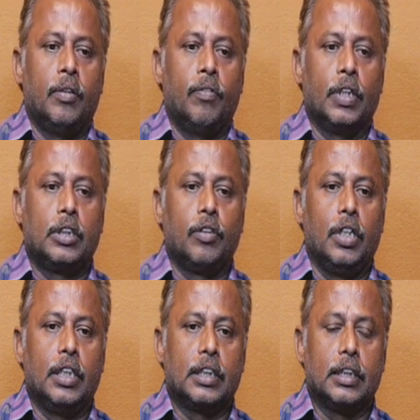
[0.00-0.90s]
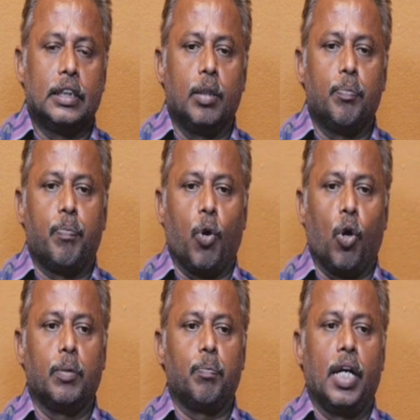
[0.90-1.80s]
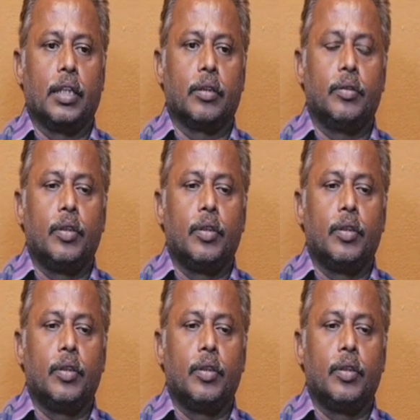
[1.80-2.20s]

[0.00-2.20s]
First we will discuss the project planning.